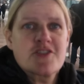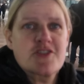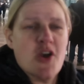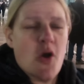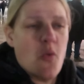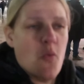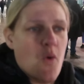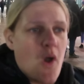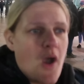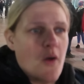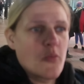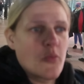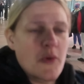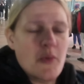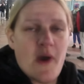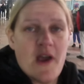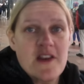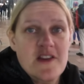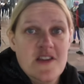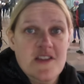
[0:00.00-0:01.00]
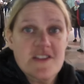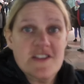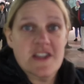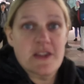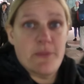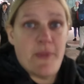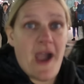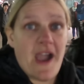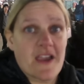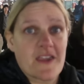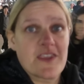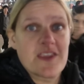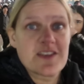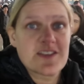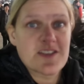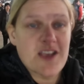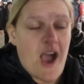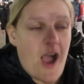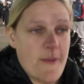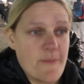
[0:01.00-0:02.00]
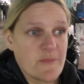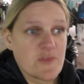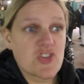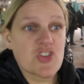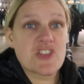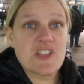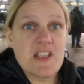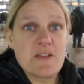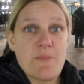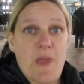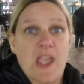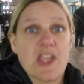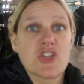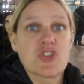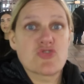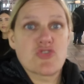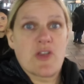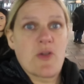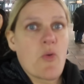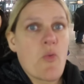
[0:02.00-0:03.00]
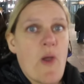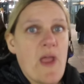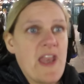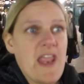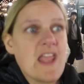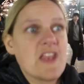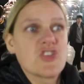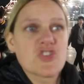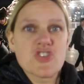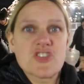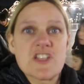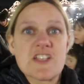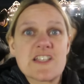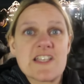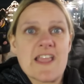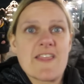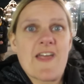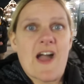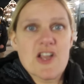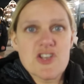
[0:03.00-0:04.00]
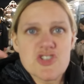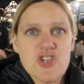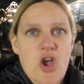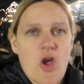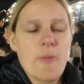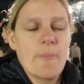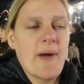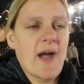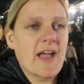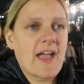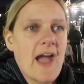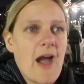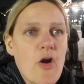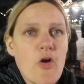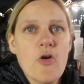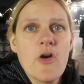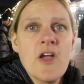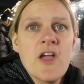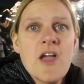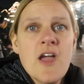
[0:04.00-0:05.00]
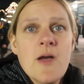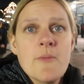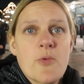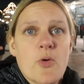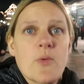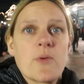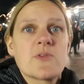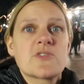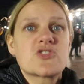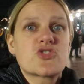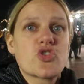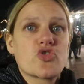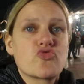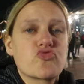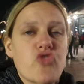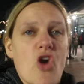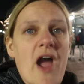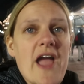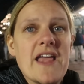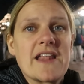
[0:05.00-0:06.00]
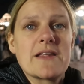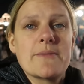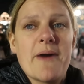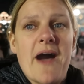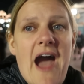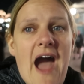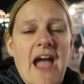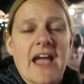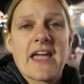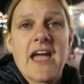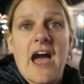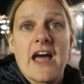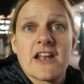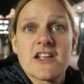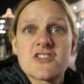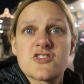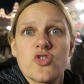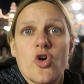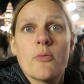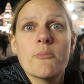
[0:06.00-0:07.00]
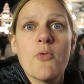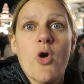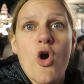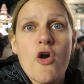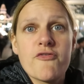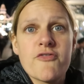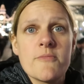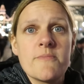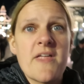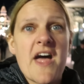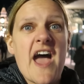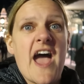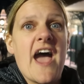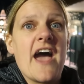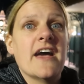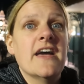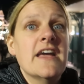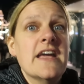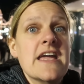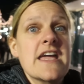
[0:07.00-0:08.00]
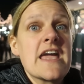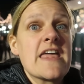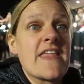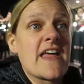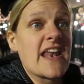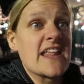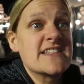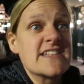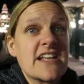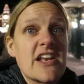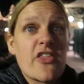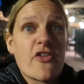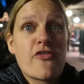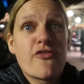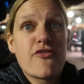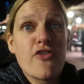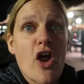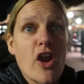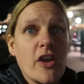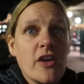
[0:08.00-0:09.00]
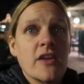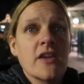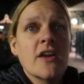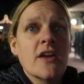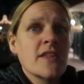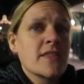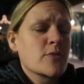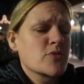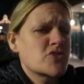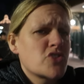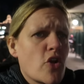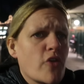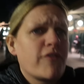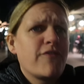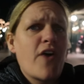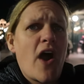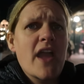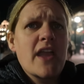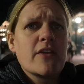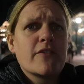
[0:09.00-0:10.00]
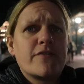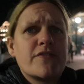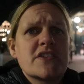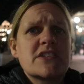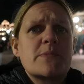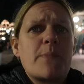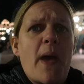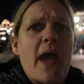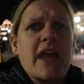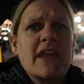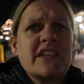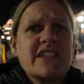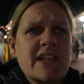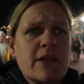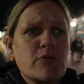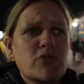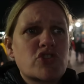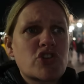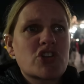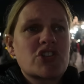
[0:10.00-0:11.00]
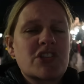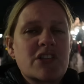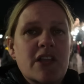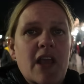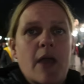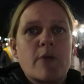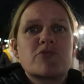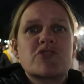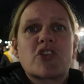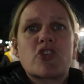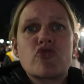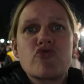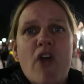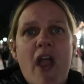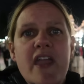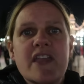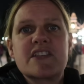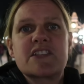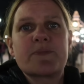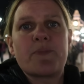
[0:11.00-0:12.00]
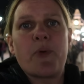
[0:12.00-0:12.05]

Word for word: So. We went to the back this time, just in Main Street. We went in just to see that show and back out, but we were stood right at the back and I saw more from there than I did at the front. There was no fighting for space, it was just, it was a great